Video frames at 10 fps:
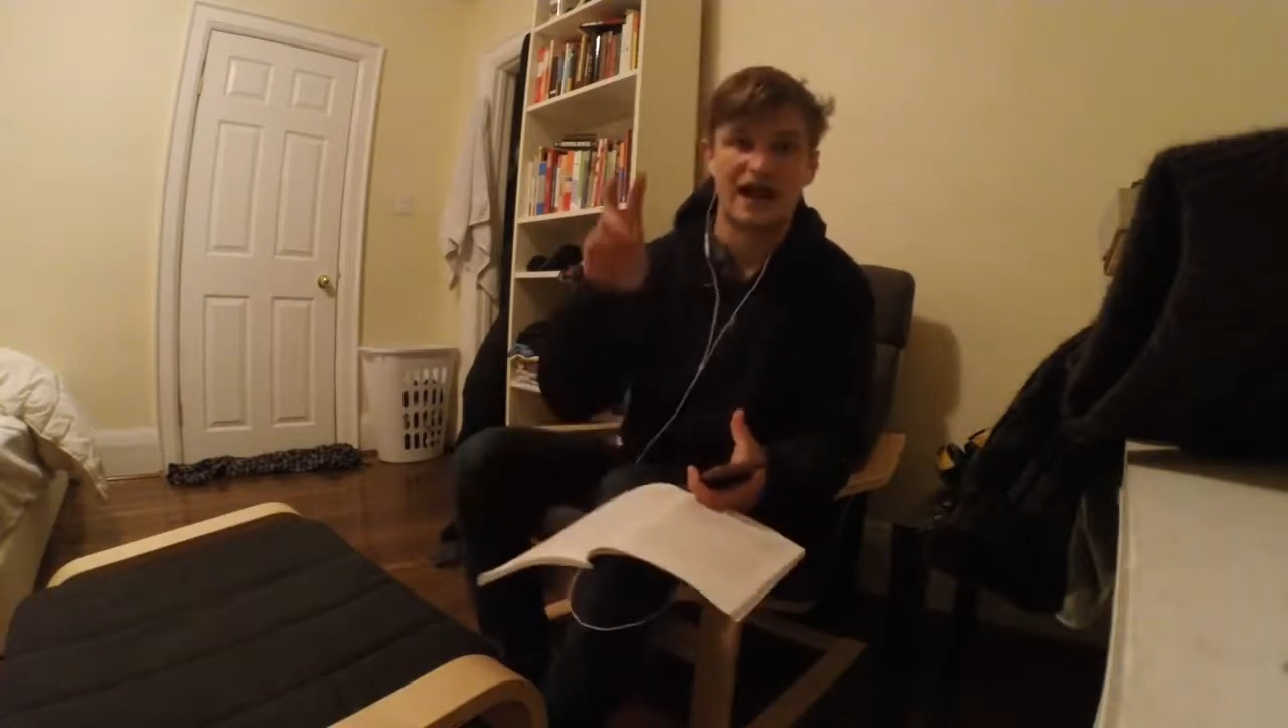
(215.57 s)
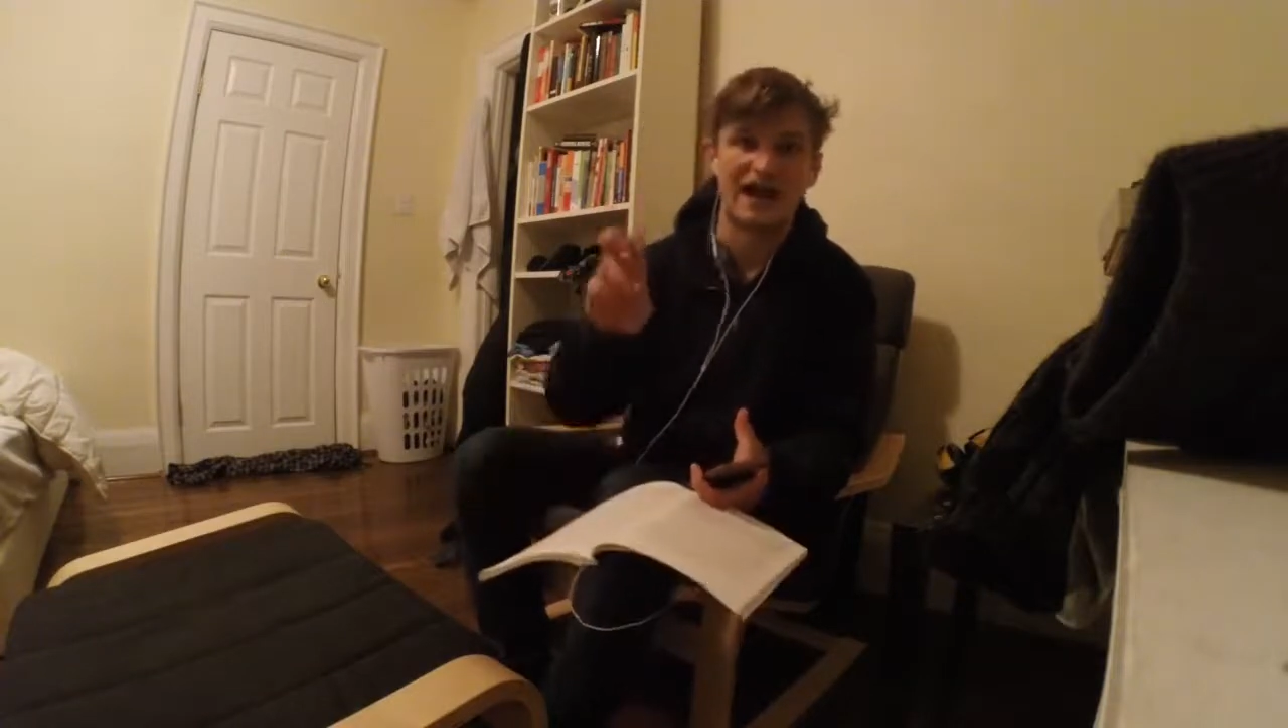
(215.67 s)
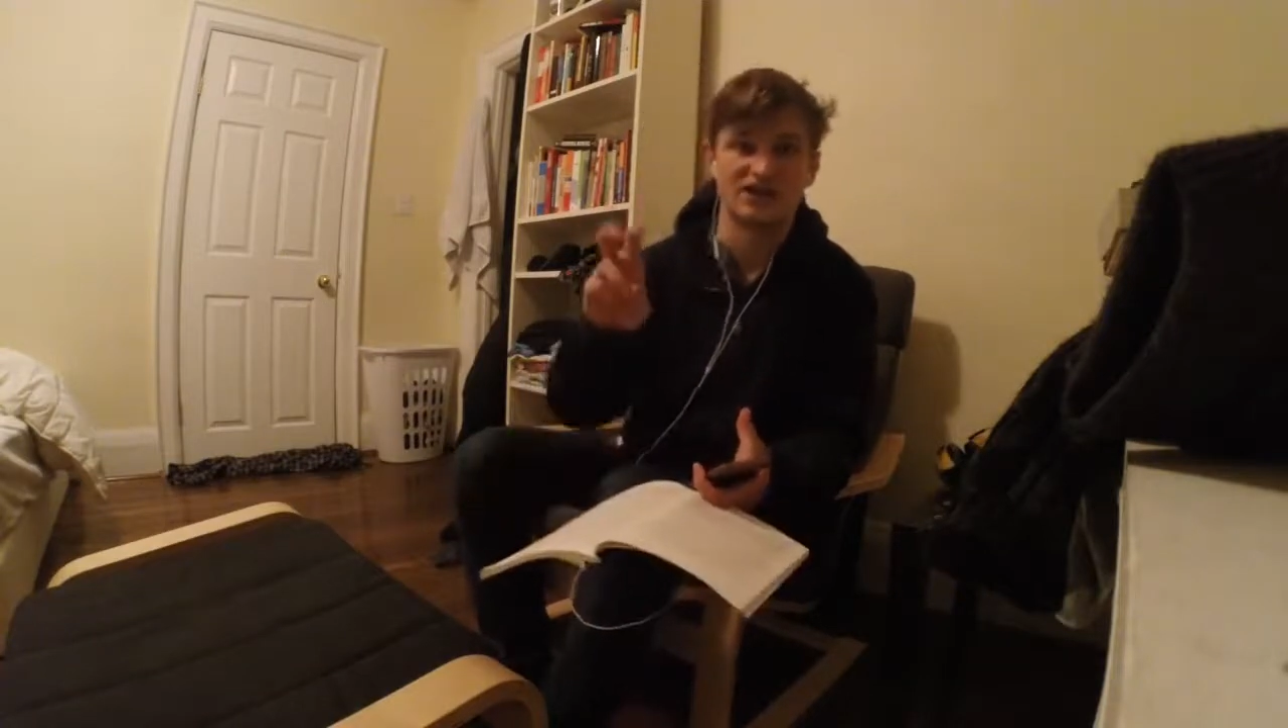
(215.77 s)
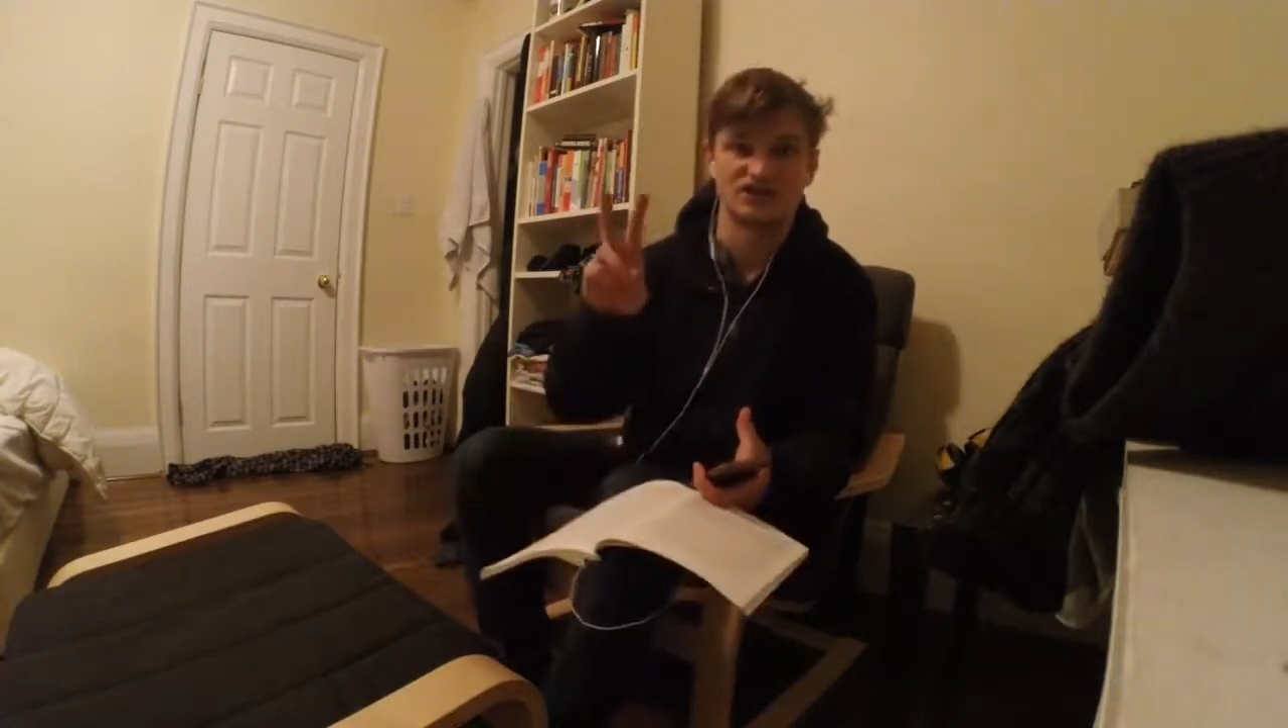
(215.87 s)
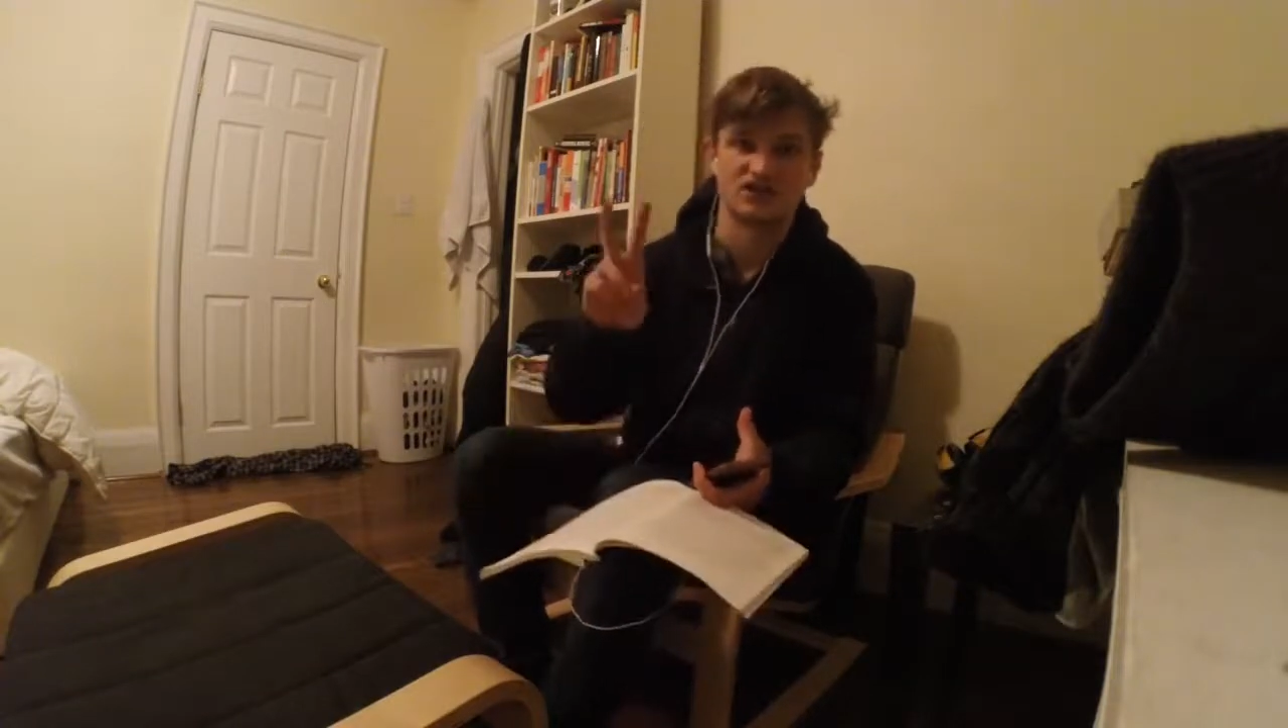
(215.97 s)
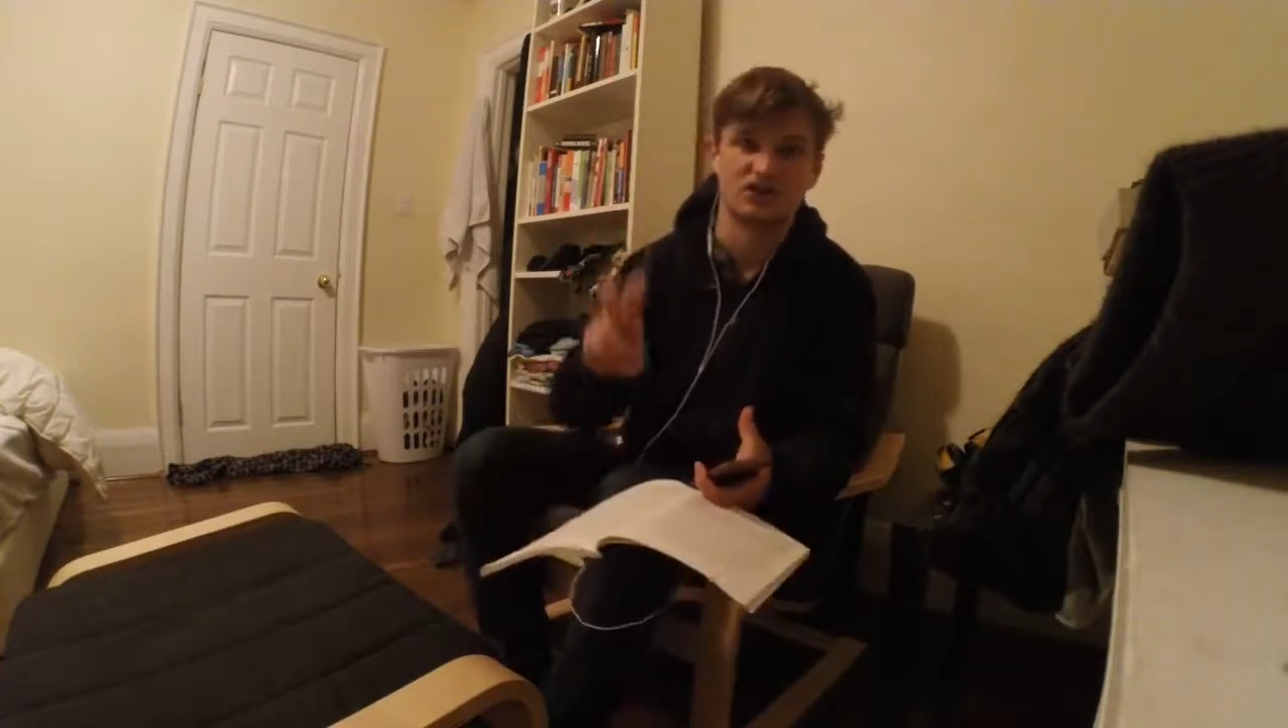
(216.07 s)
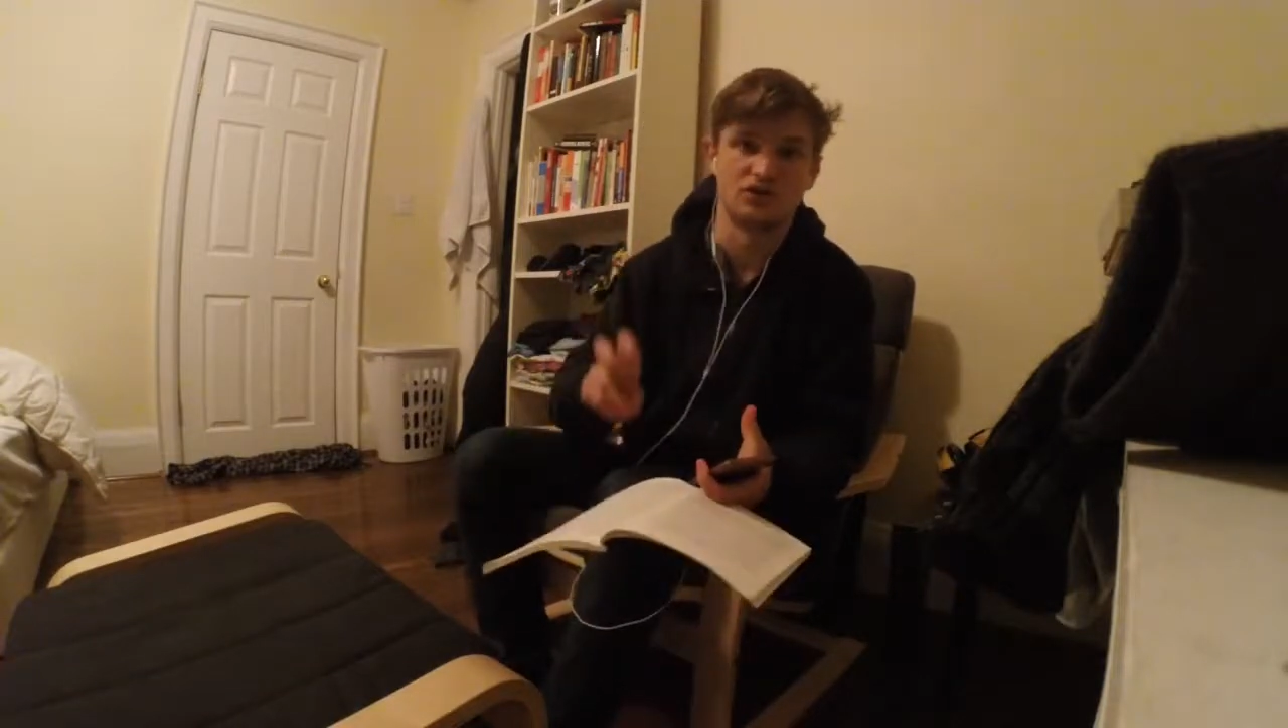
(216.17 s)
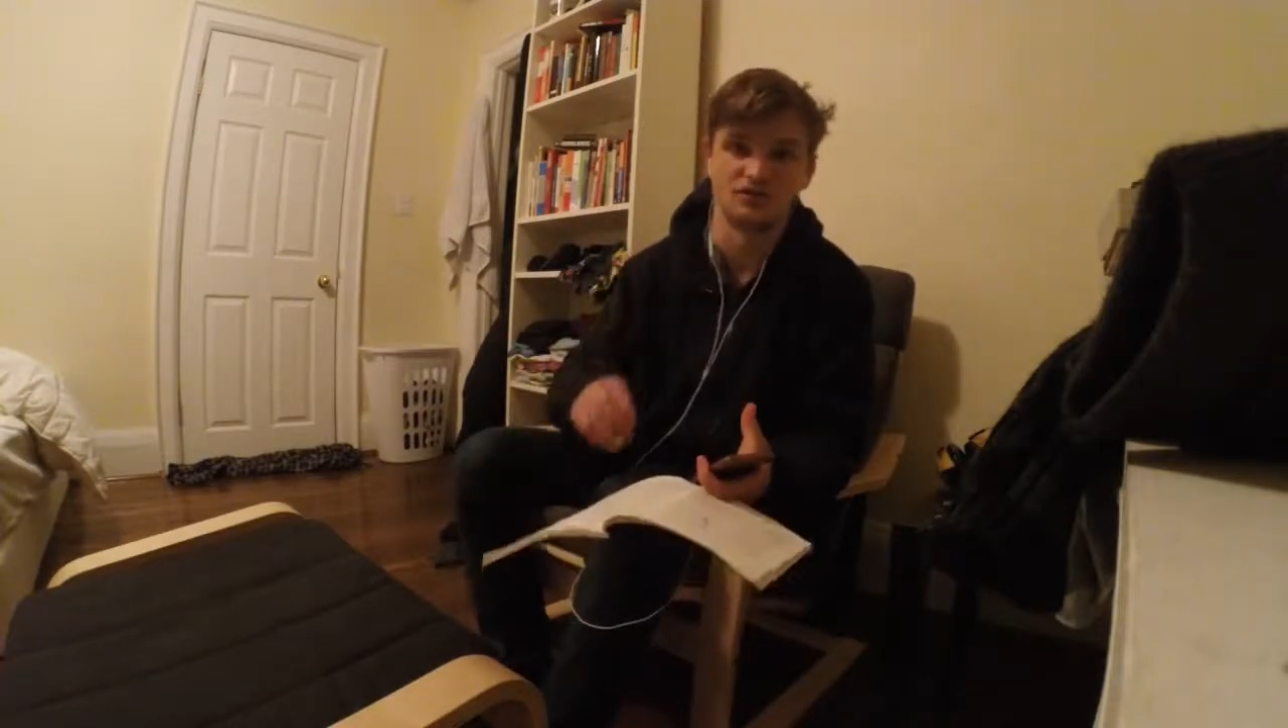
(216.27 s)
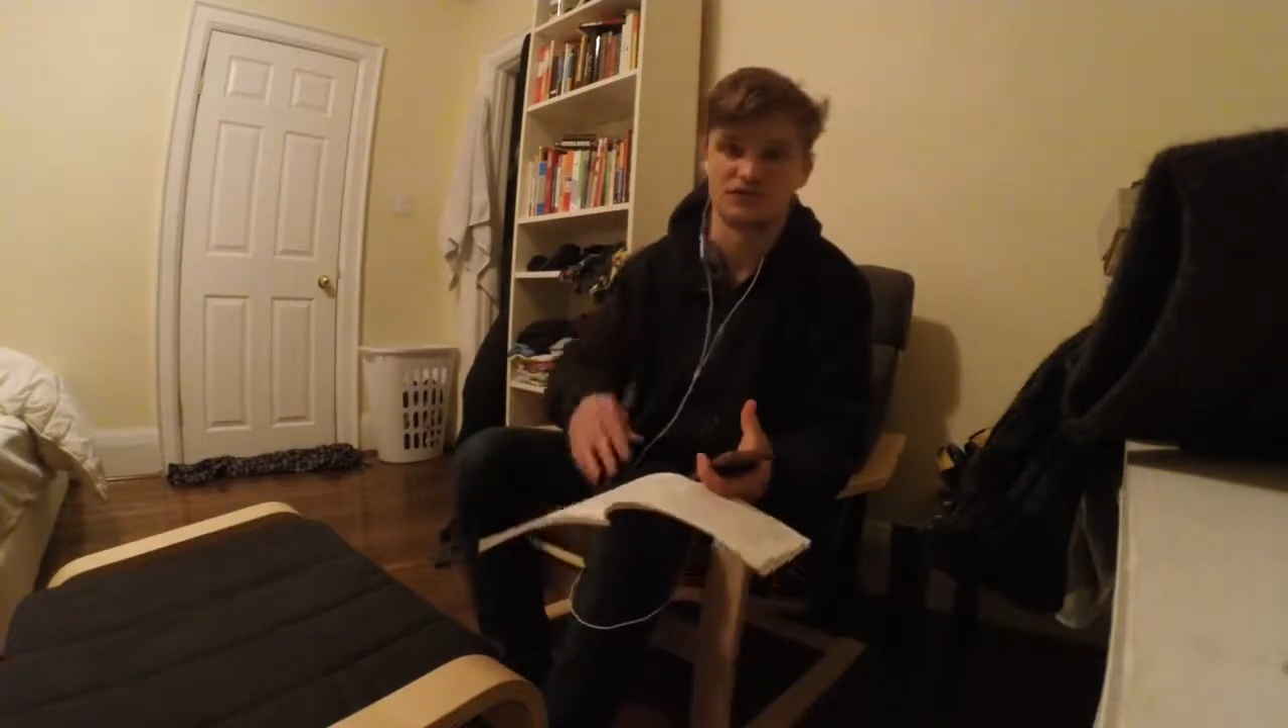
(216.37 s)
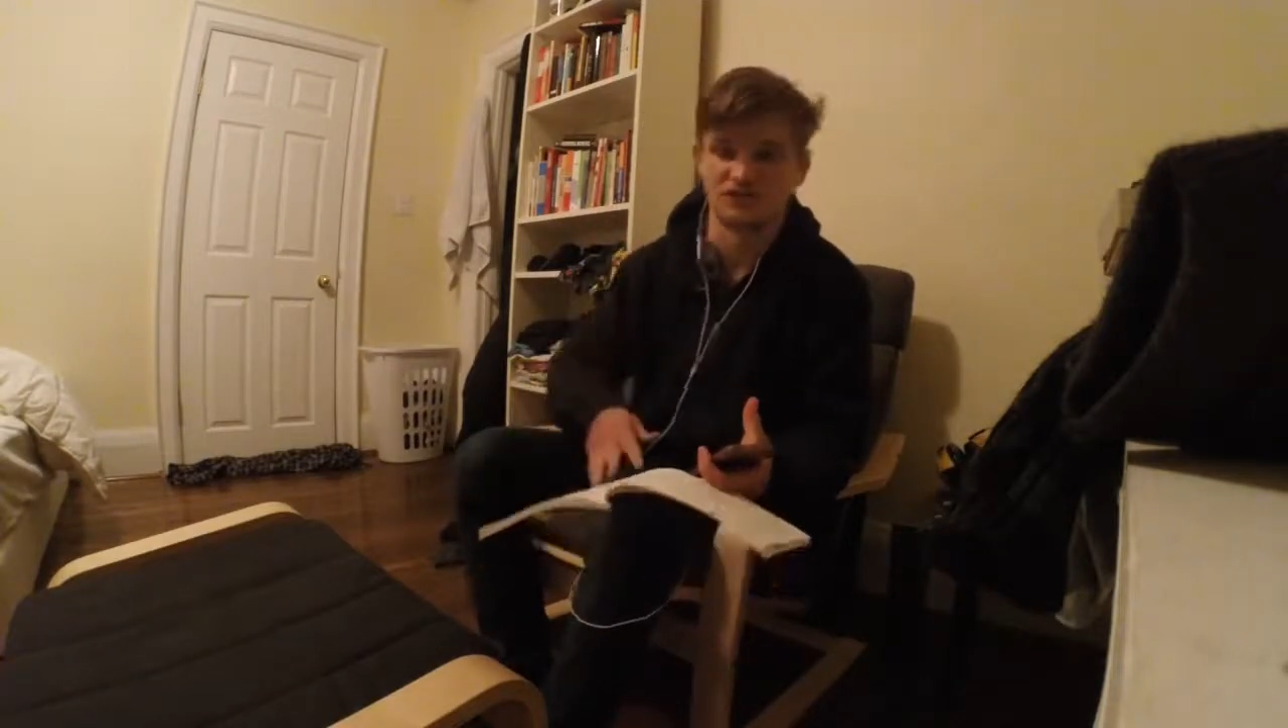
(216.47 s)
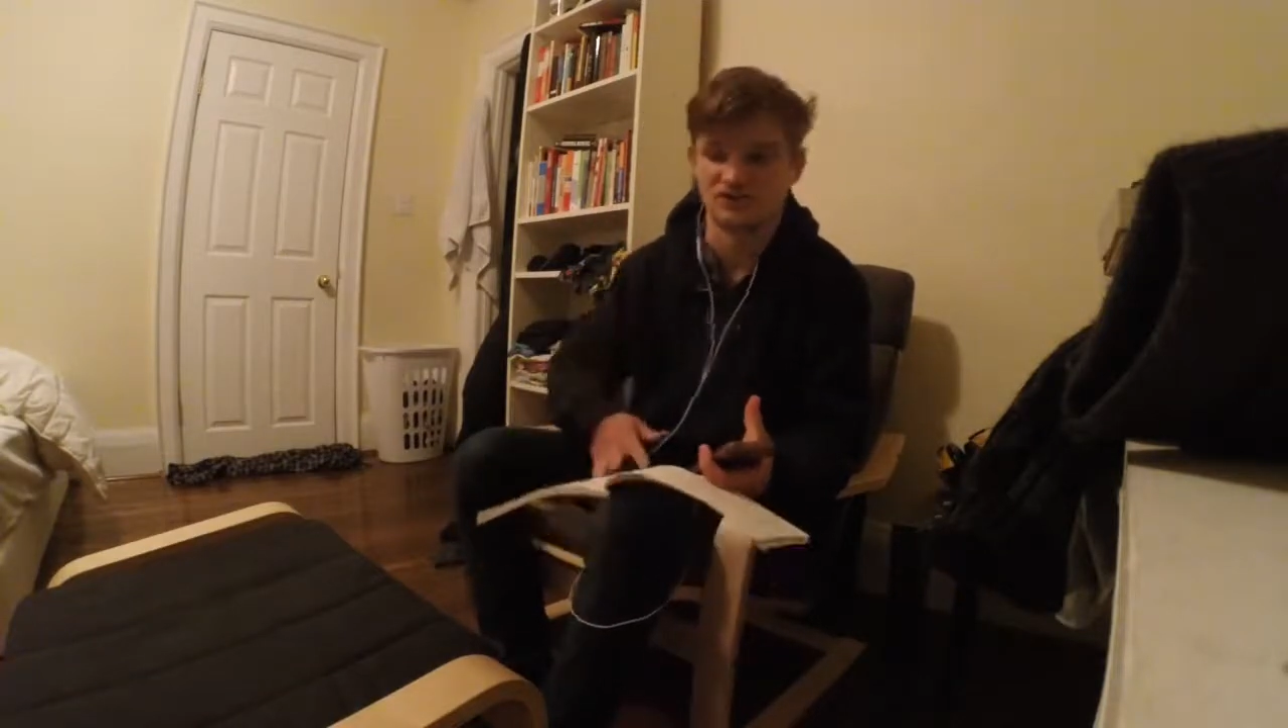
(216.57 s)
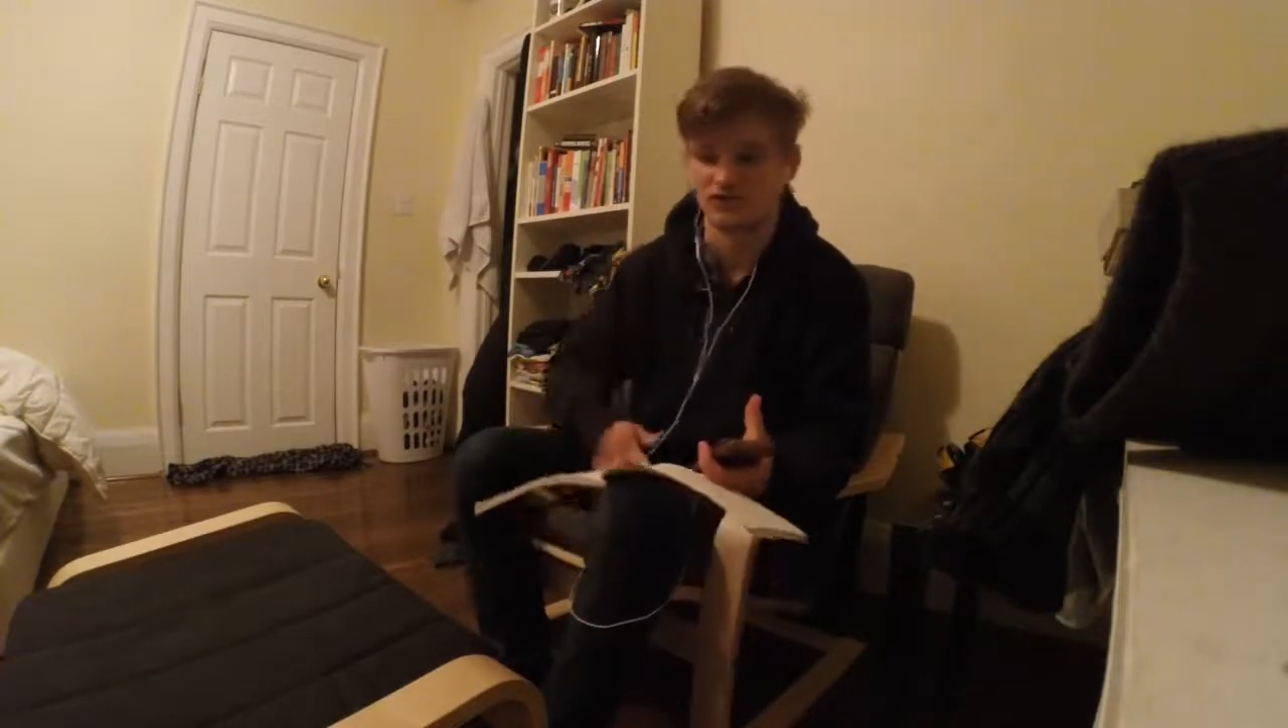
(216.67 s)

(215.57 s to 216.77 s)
action notes.